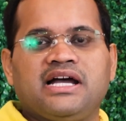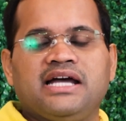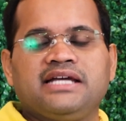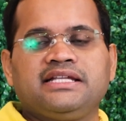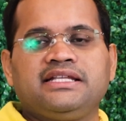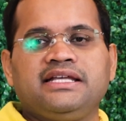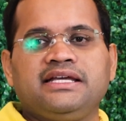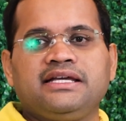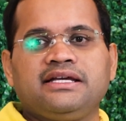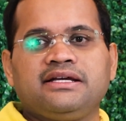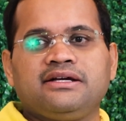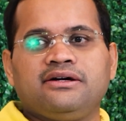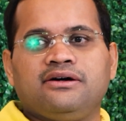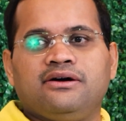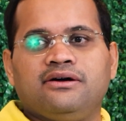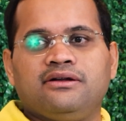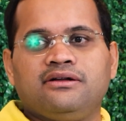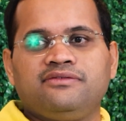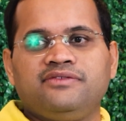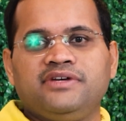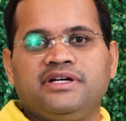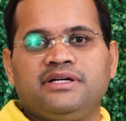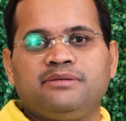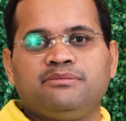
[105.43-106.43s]
I think
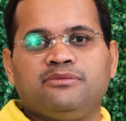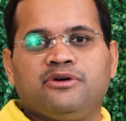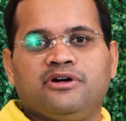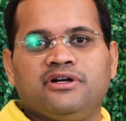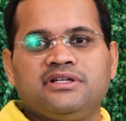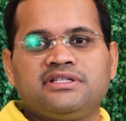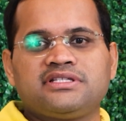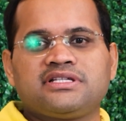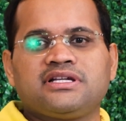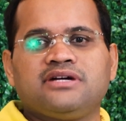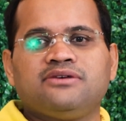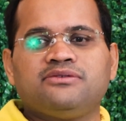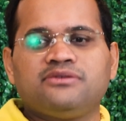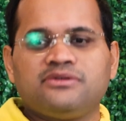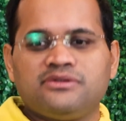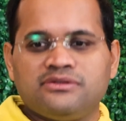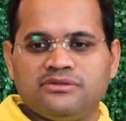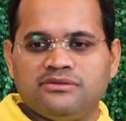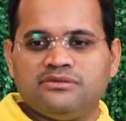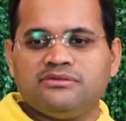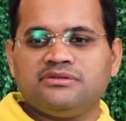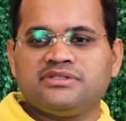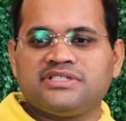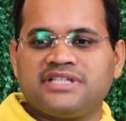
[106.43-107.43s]
all of it boils down
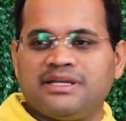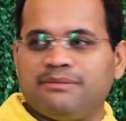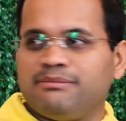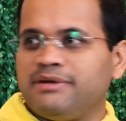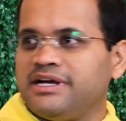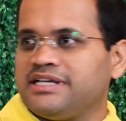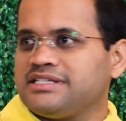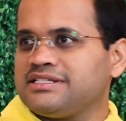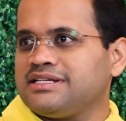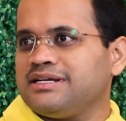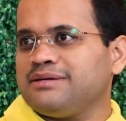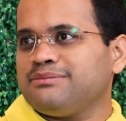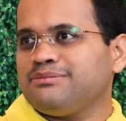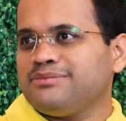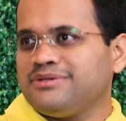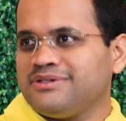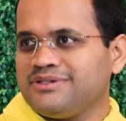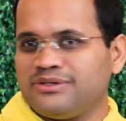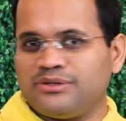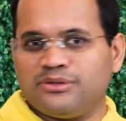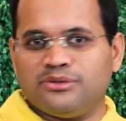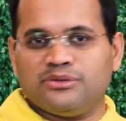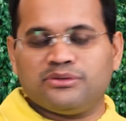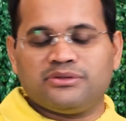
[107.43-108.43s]
to step-by-step
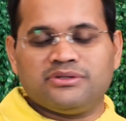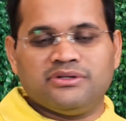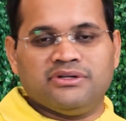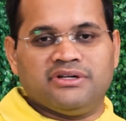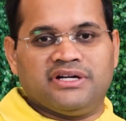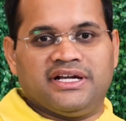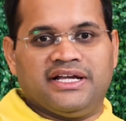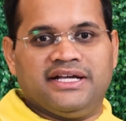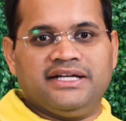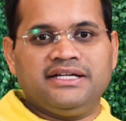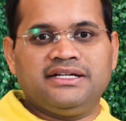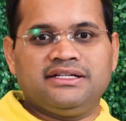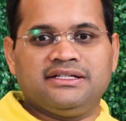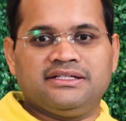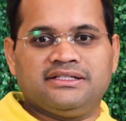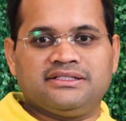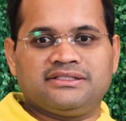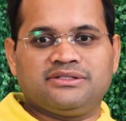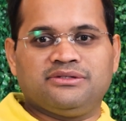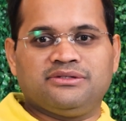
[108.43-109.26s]
growth, right?